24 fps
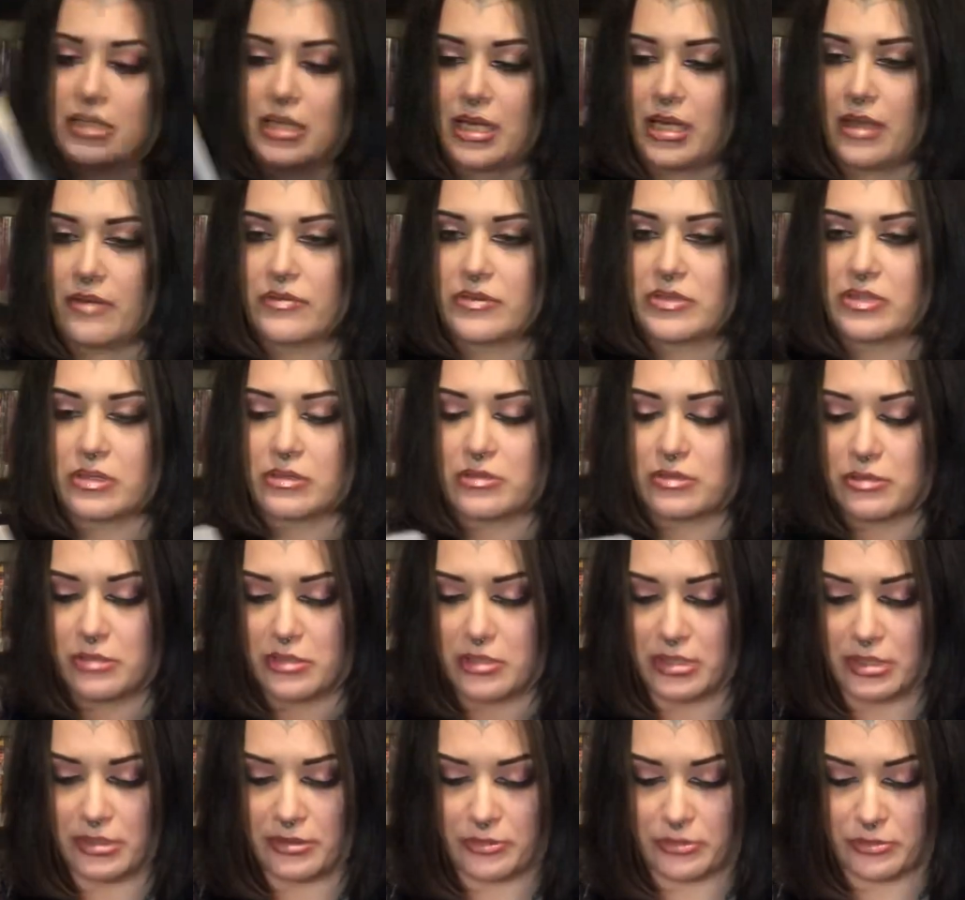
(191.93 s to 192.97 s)
have a Dr.
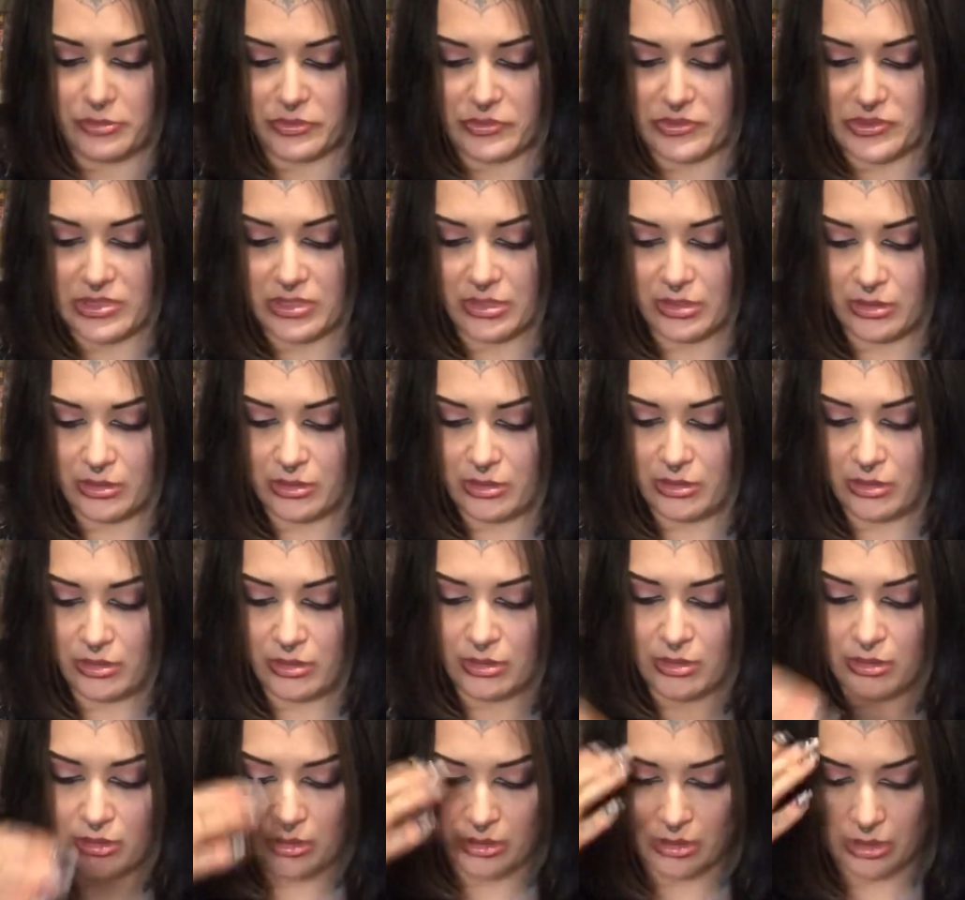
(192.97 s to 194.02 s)
Giggles
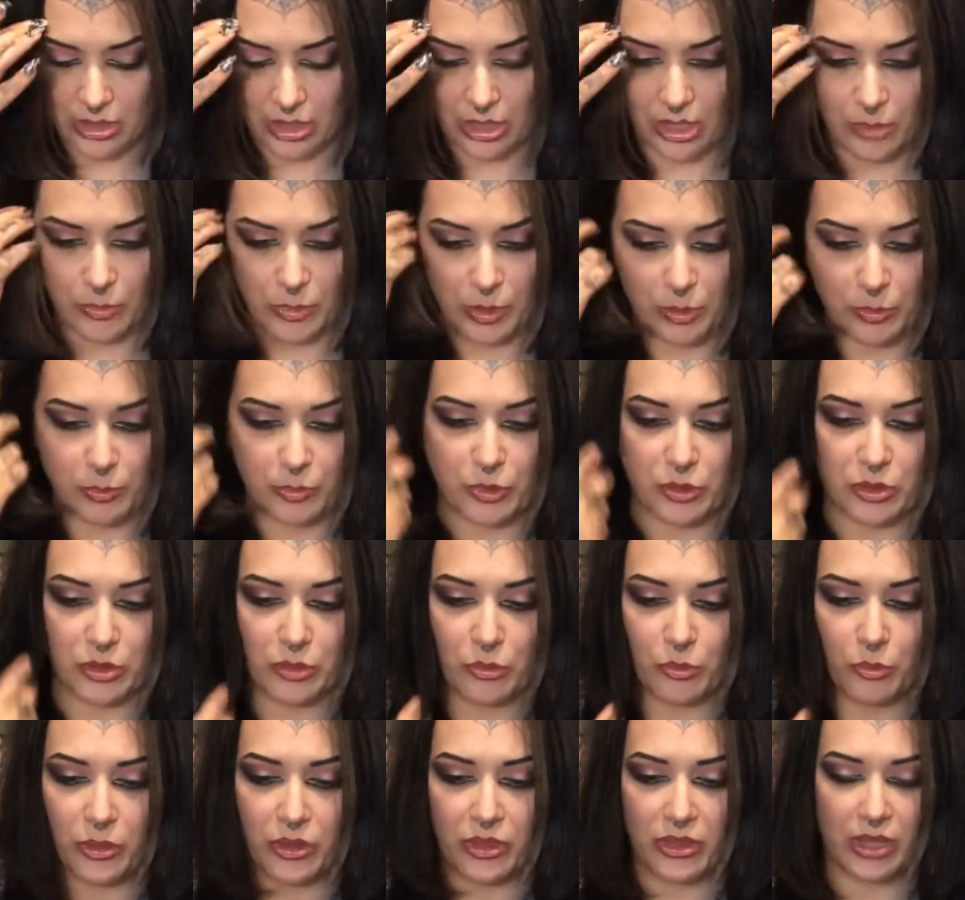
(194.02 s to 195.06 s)
comic book
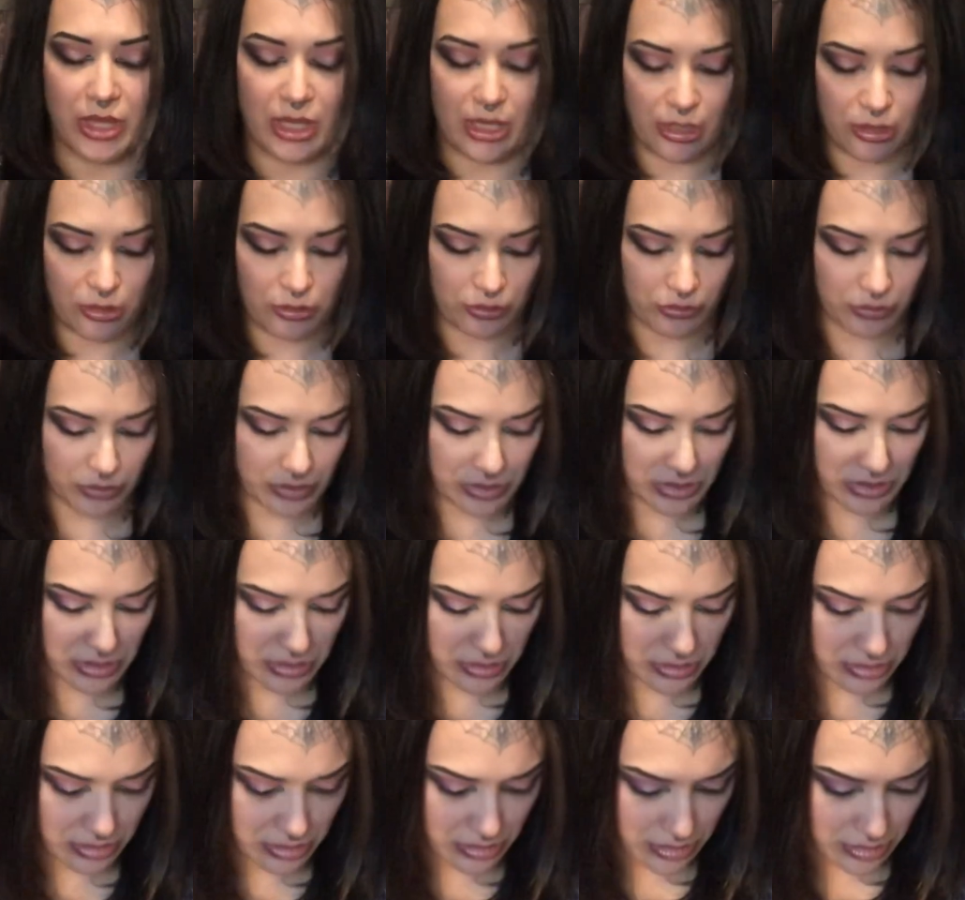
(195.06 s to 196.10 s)
without
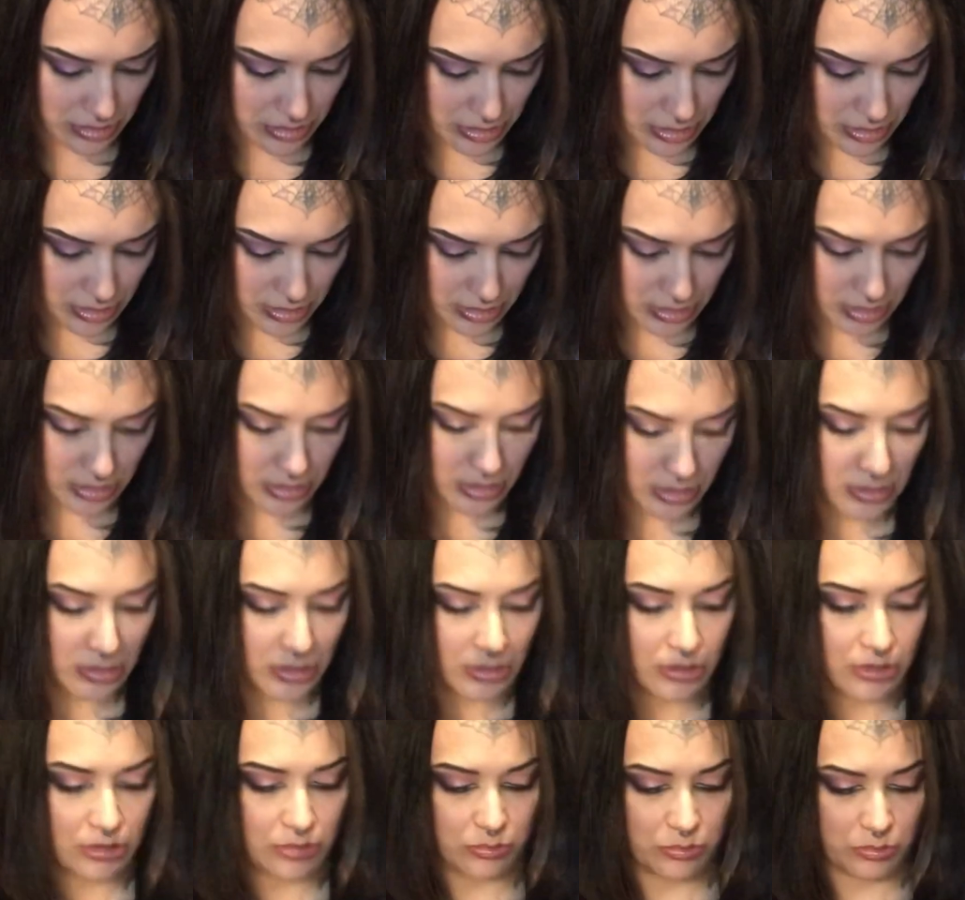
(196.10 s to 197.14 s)

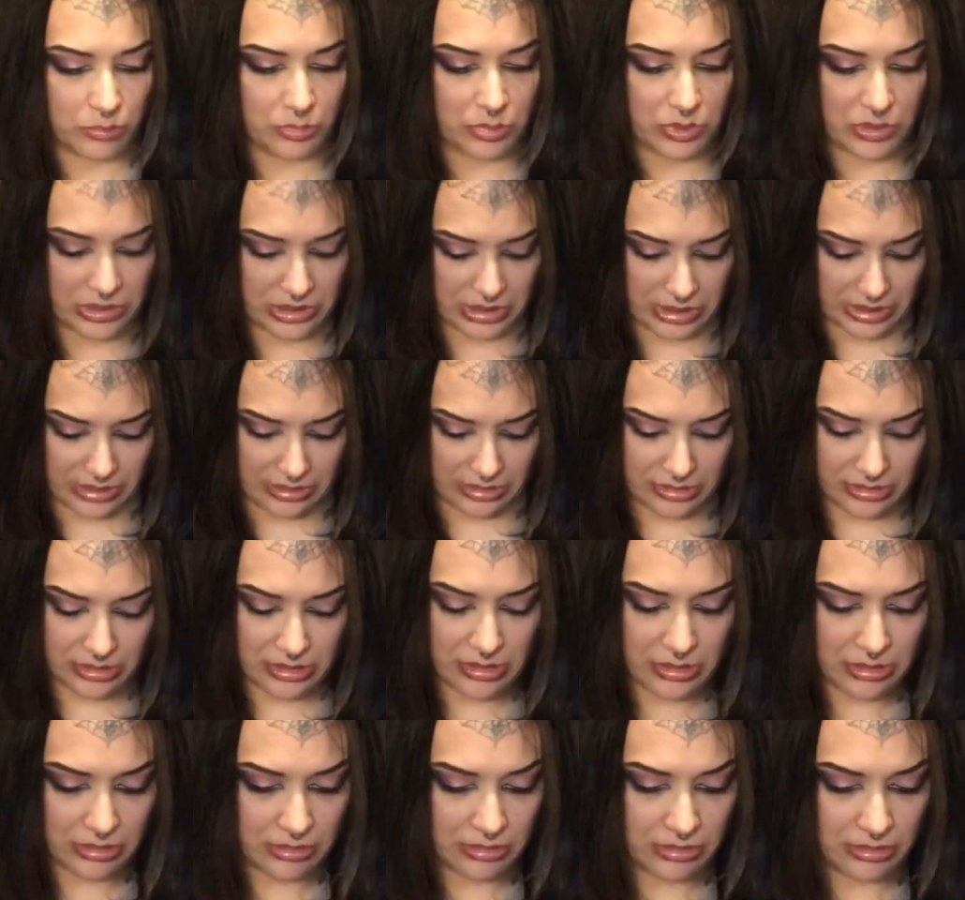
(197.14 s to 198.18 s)
blood.
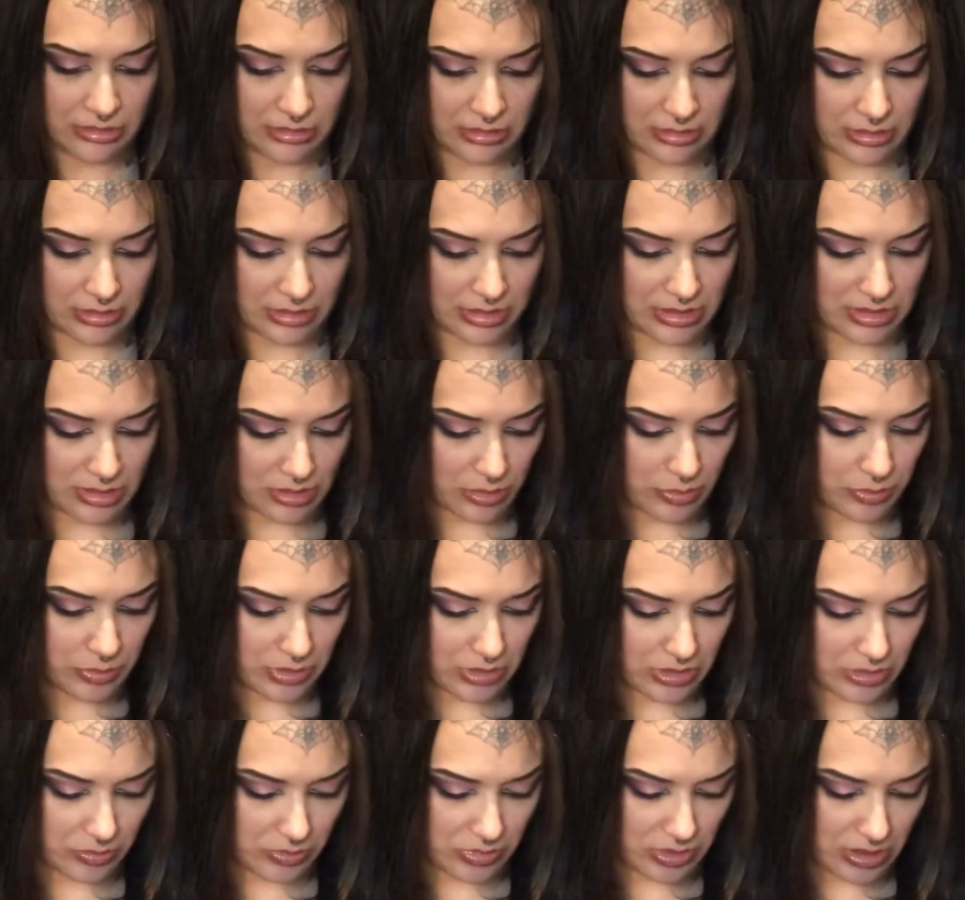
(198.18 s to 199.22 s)
Let's open
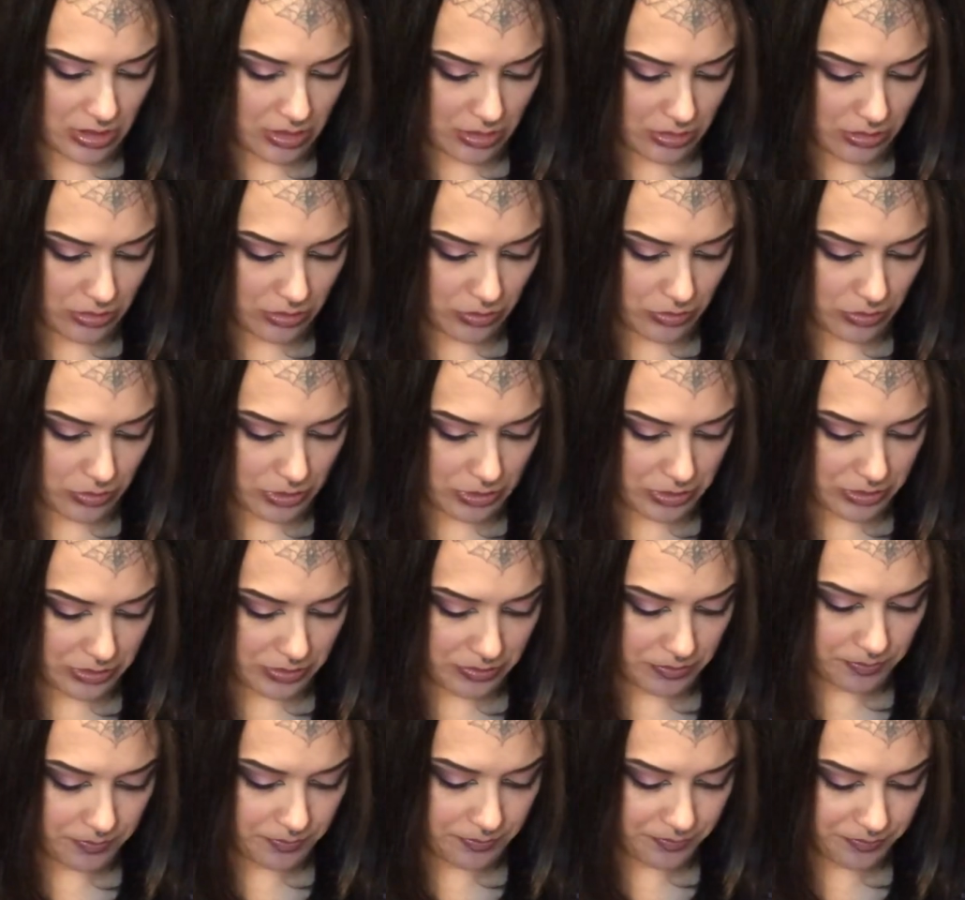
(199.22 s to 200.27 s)
up the other
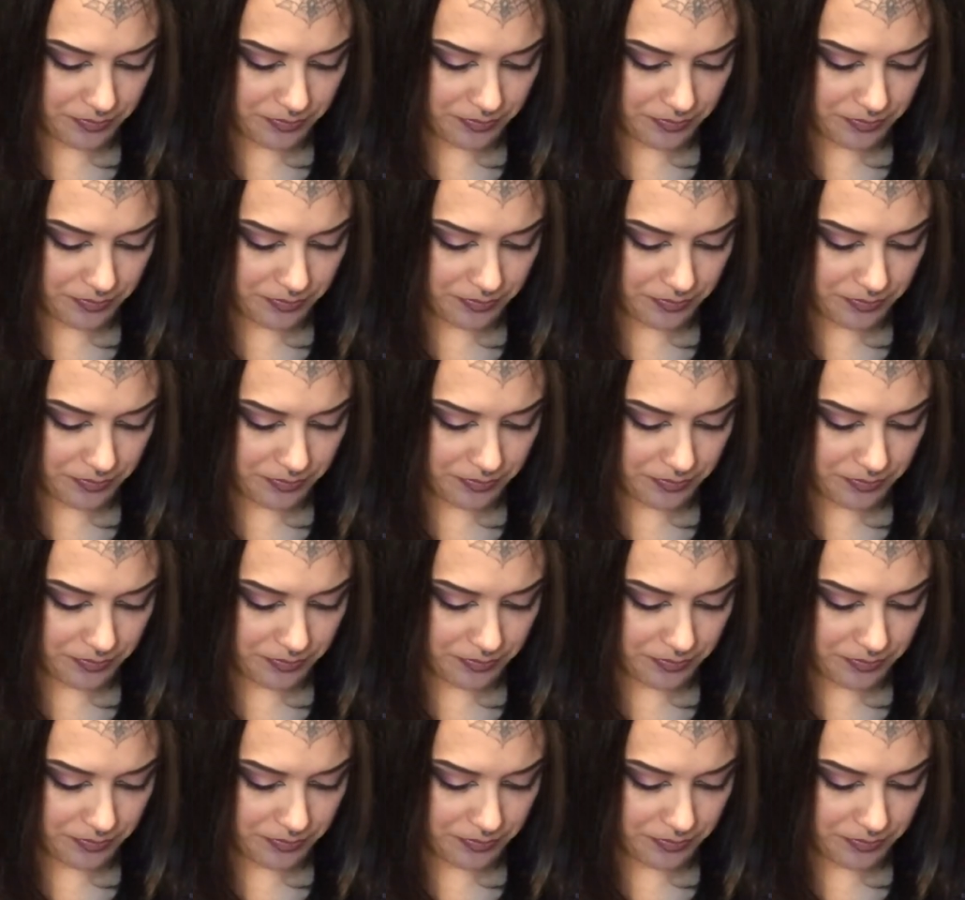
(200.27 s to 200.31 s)
one.